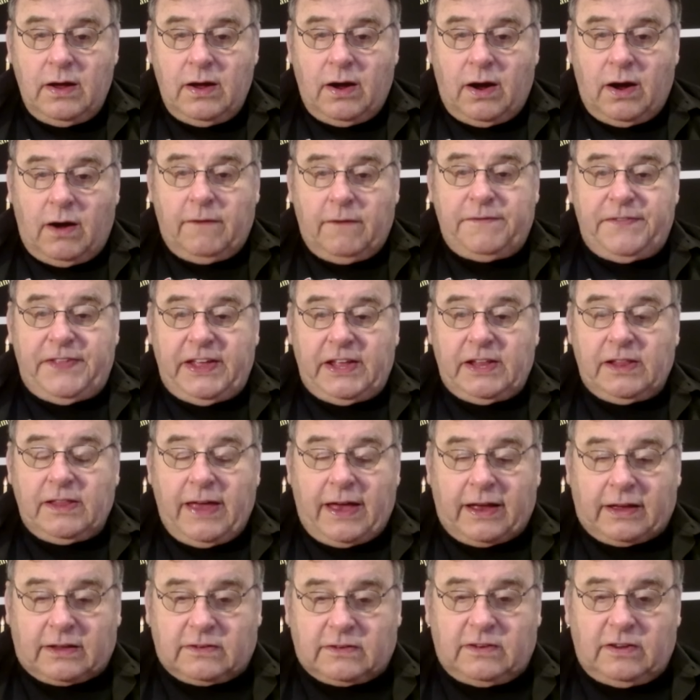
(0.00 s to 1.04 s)
of the
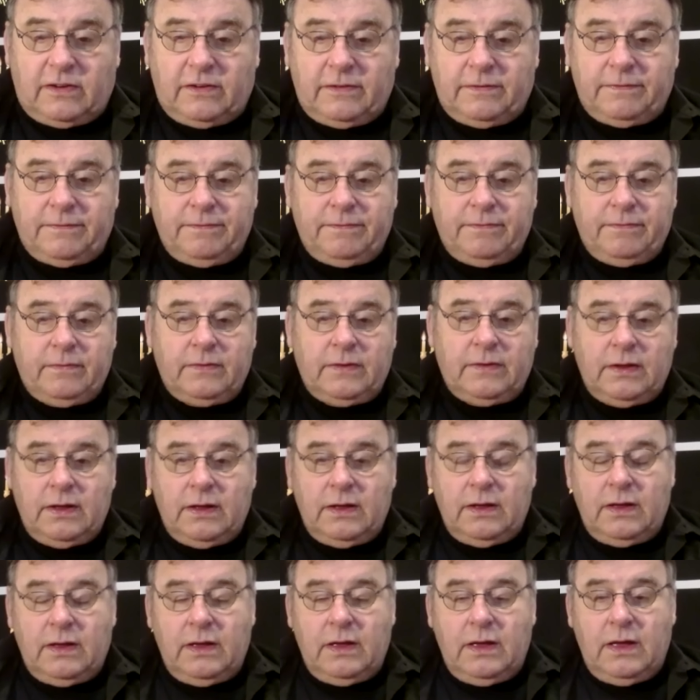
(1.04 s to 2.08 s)
elect,
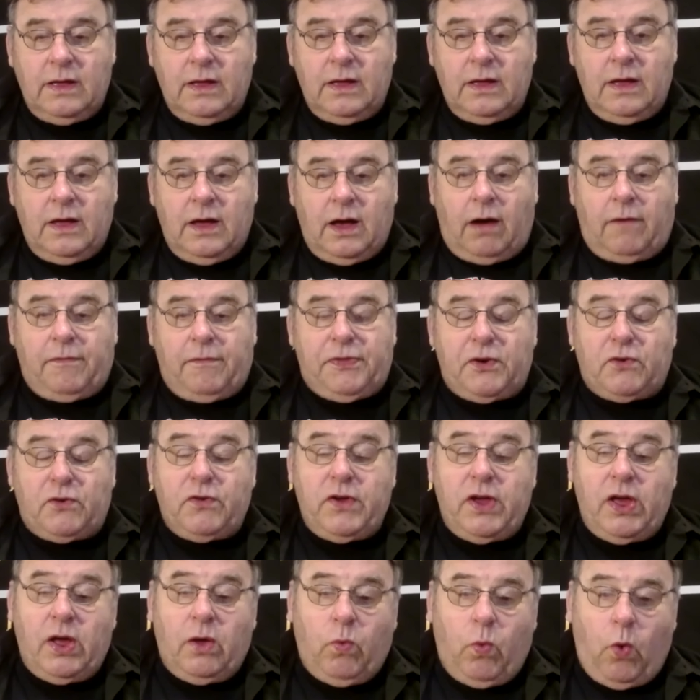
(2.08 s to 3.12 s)
of the
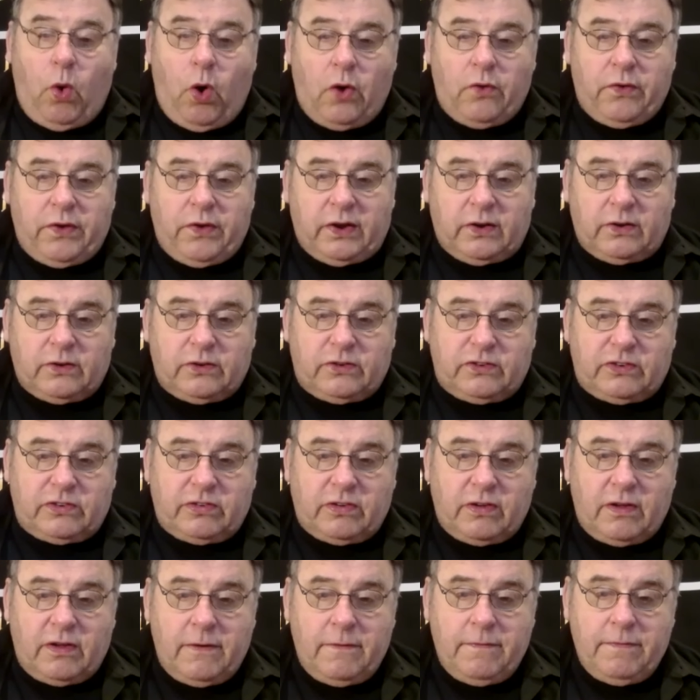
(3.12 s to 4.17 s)
real warriors
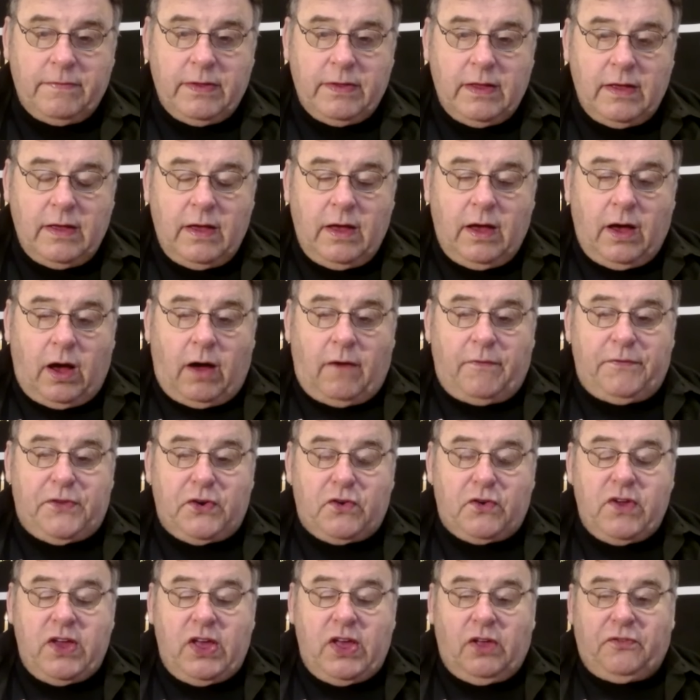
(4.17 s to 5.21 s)
of the
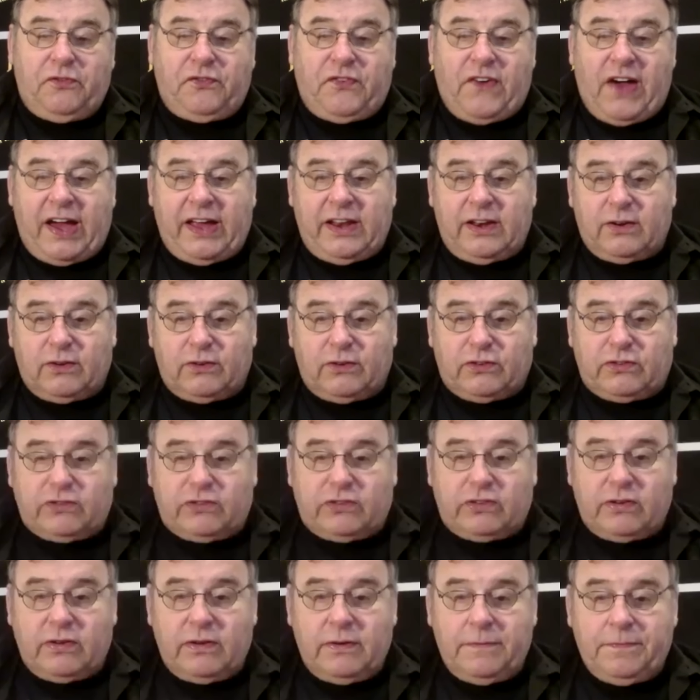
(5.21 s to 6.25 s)
real
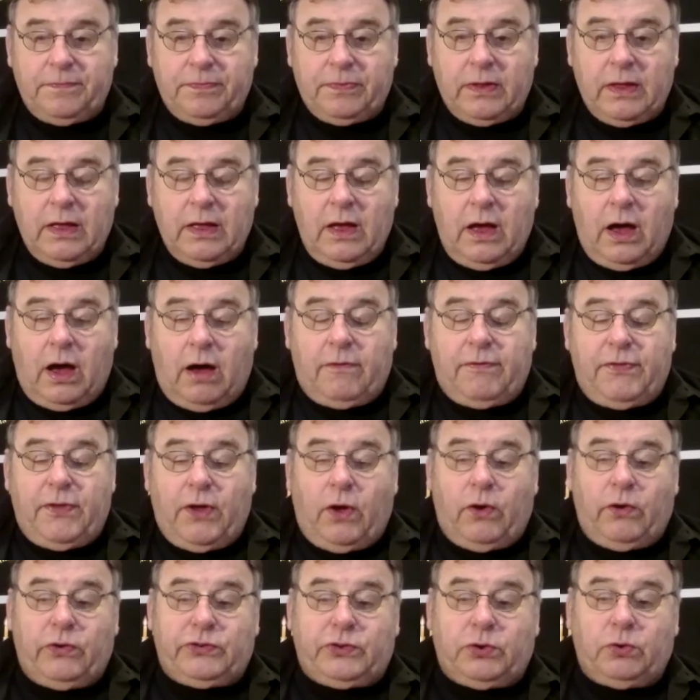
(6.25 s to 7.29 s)
fighters, of
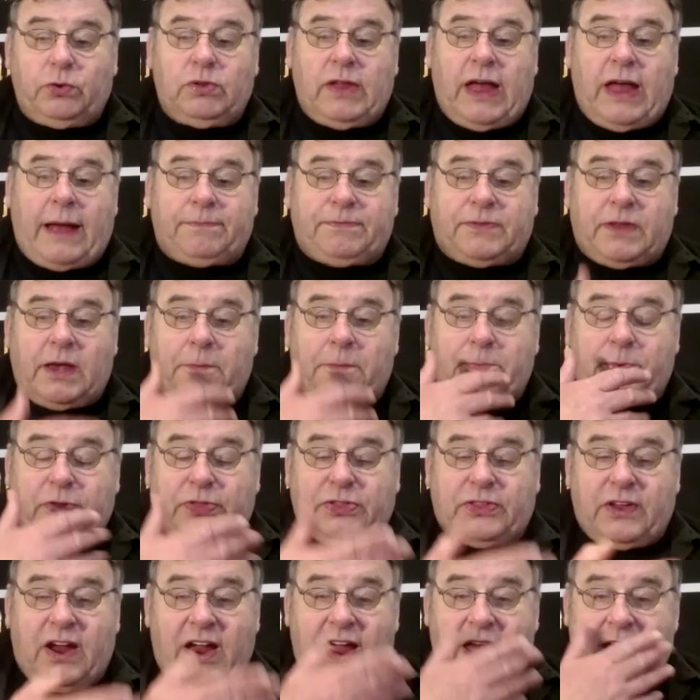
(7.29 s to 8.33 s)
those who lapped up with
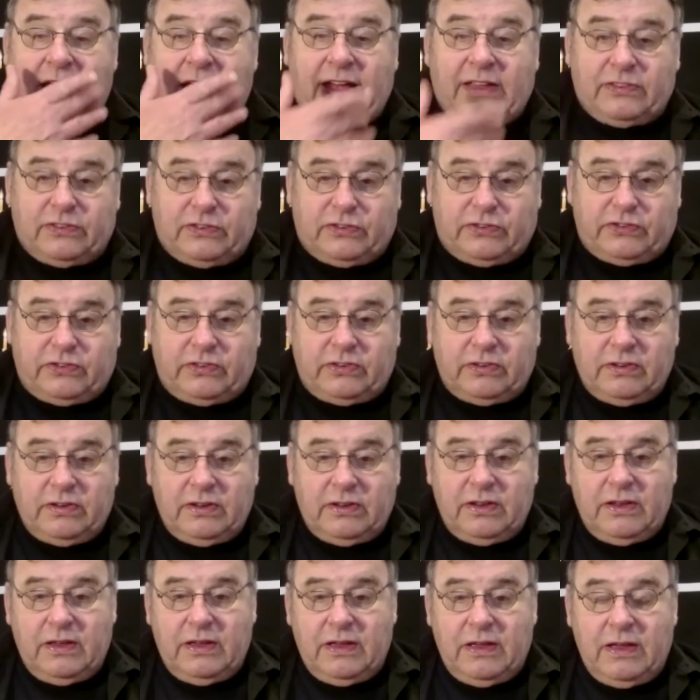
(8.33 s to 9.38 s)
their hands,
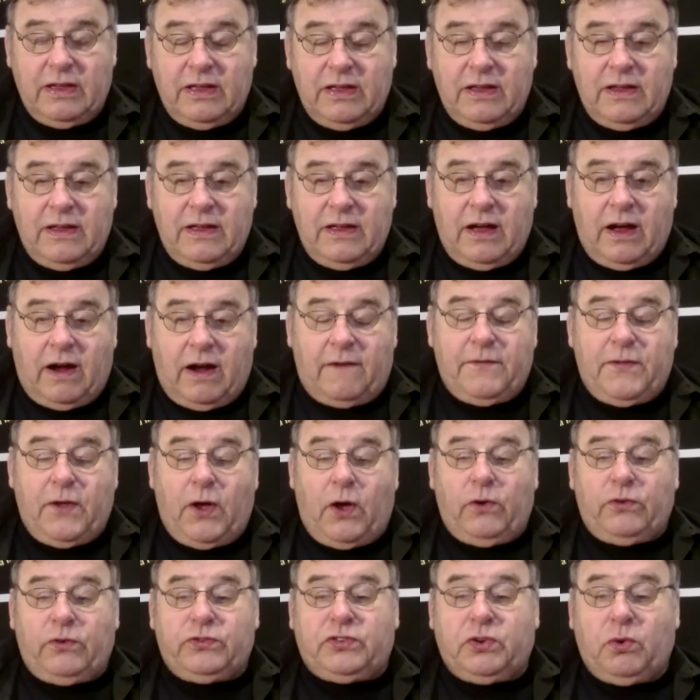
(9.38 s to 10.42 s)
of
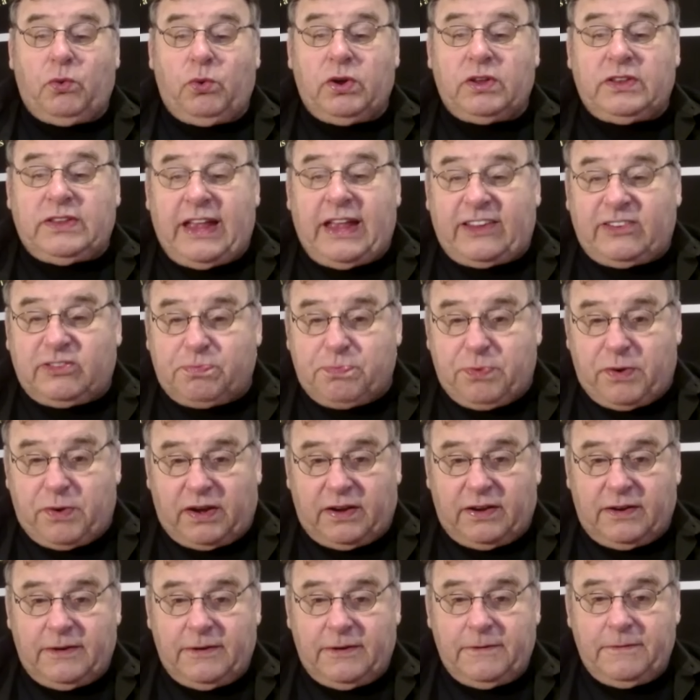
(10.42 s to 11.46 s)
those who were desperate,
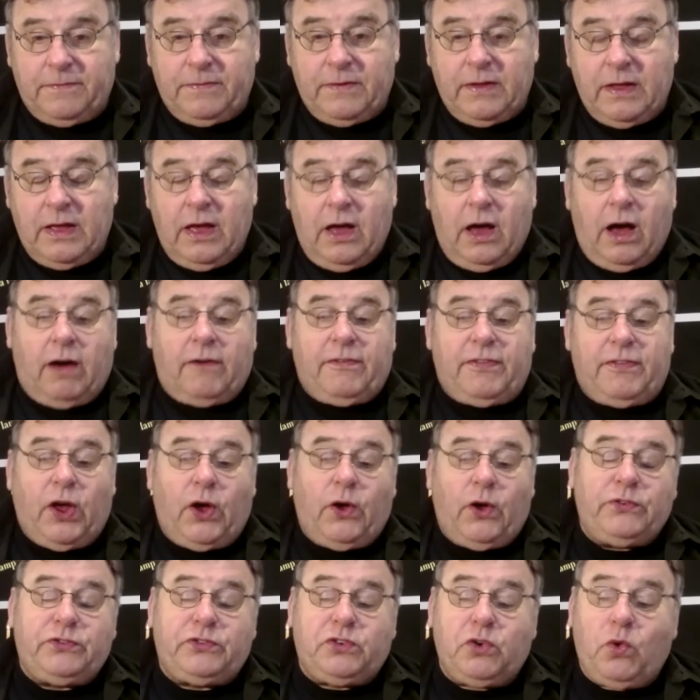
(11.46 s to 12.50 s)
of
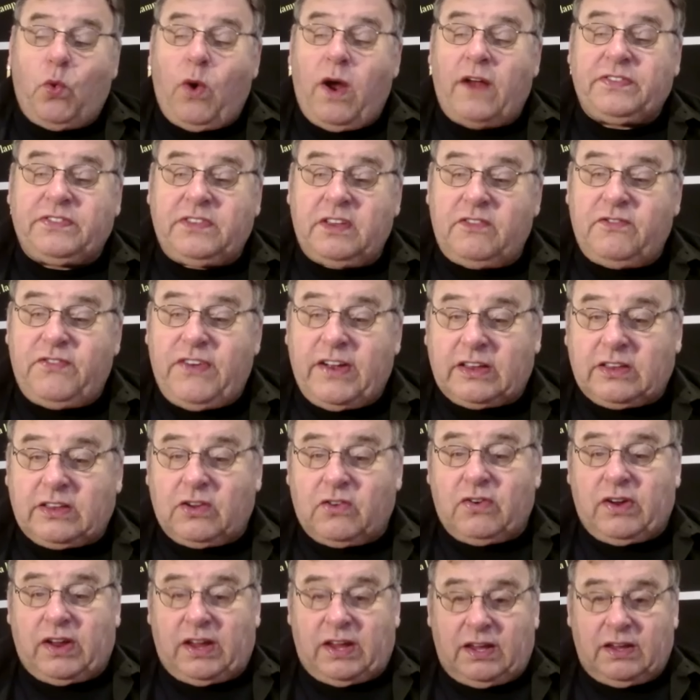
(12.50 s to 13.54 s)
those who wanted
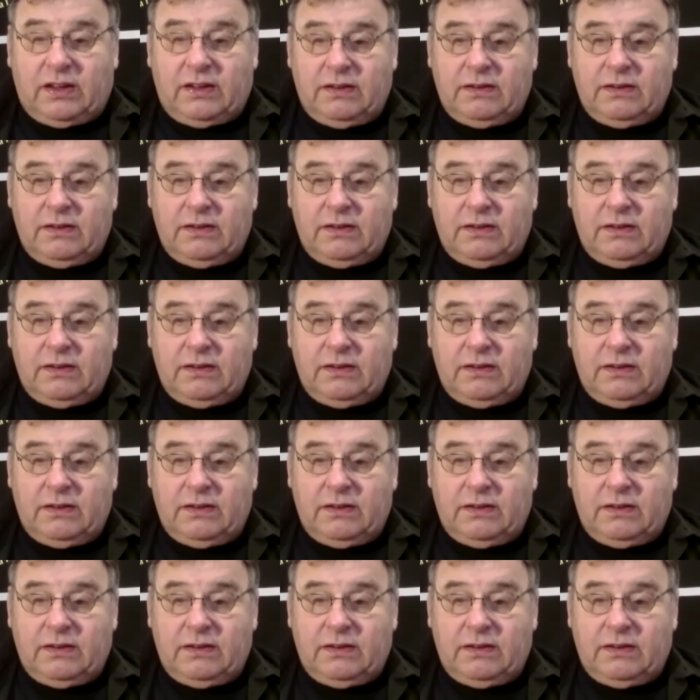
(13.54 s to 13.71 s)
victory,